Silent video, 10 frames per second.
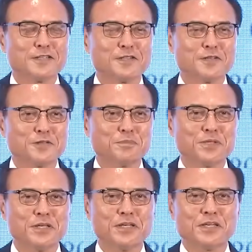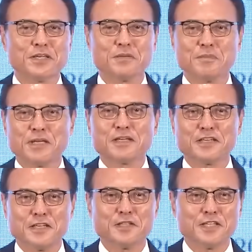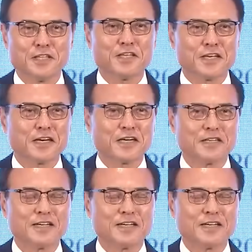to being in India,